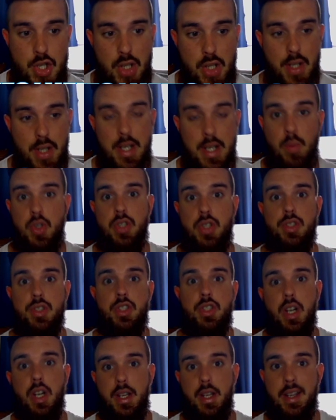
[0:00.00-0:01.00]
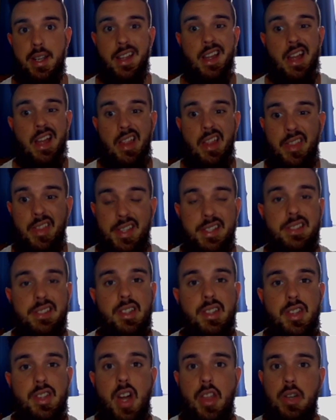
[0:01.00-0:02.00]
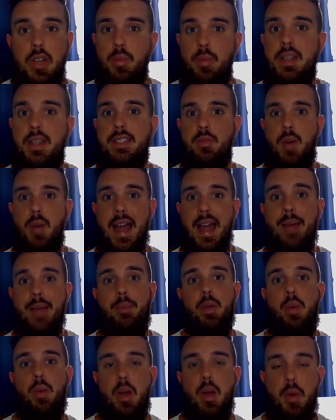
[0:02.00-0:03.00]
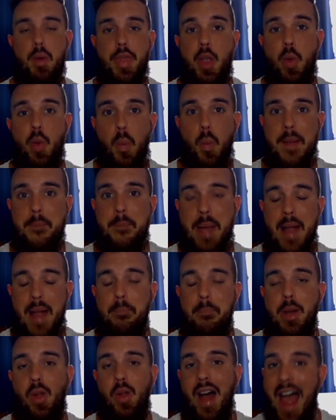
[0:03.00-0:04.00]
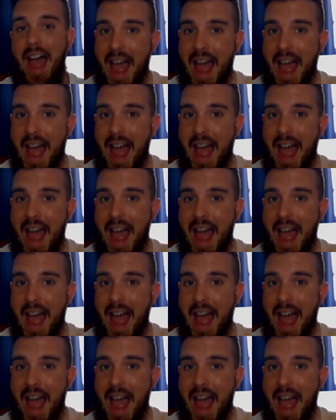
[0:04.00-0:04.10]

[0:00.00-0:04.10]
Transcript: agility, which is good. This is another reason why we went with a wingback build